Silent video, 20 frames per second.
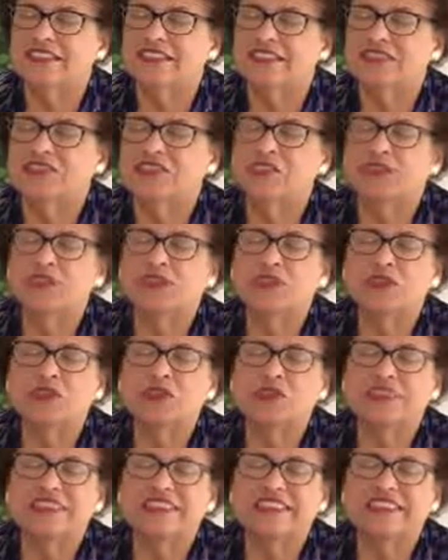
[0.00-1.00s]
Everyone
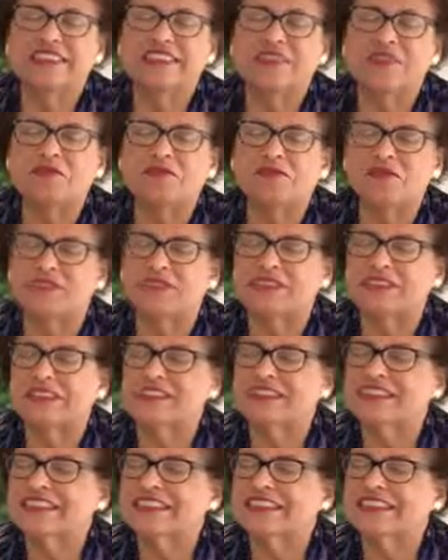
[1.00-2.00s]
who needs comfort,
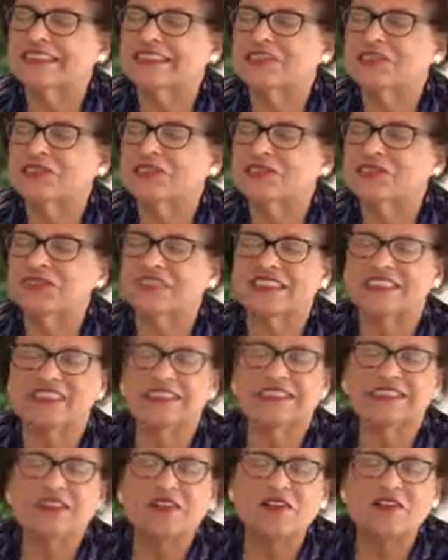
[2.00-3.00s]
comfort
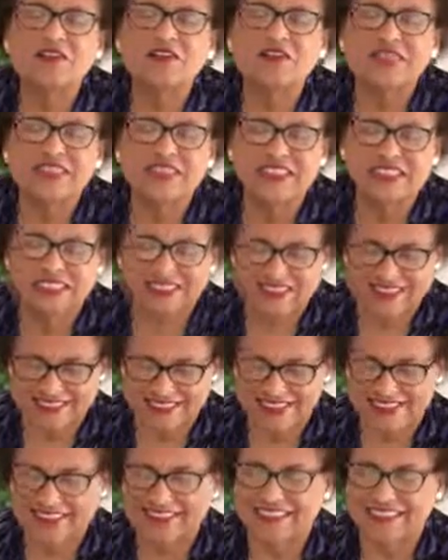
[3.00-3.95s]
is comforted.